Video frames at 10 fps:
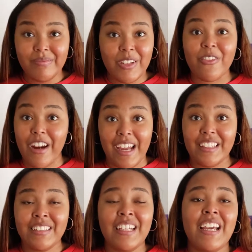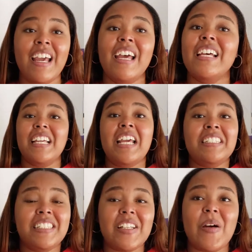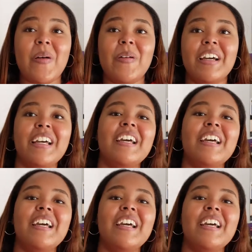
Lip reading: Right. And so